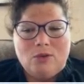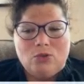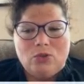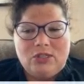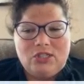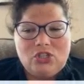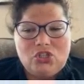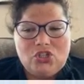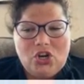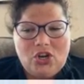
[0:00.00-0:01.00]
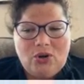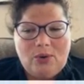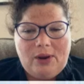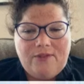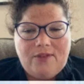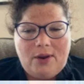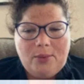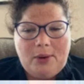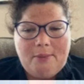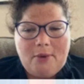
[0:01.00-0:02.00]
So this is January,
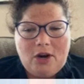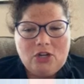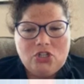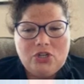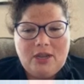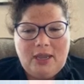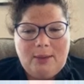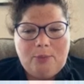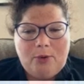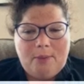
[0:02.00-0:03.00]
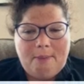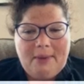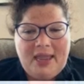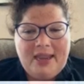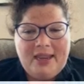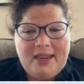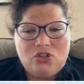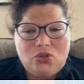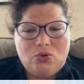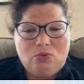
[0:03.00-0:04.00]
February, March, April, May,
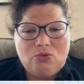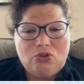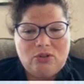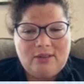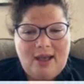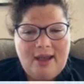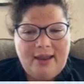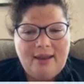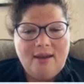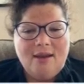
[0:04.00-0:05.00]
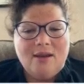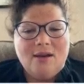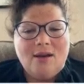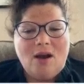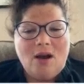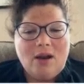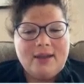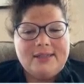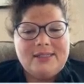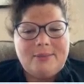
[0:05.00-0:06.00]
June, July,
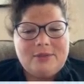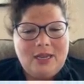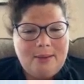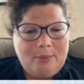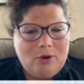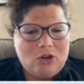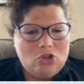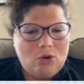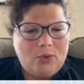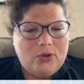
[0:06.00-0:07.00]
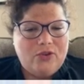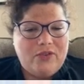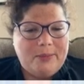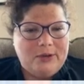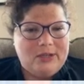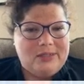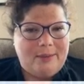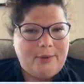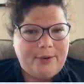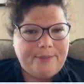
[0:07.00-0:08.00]
August, September, October, November,
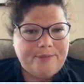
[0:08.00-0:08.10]
December.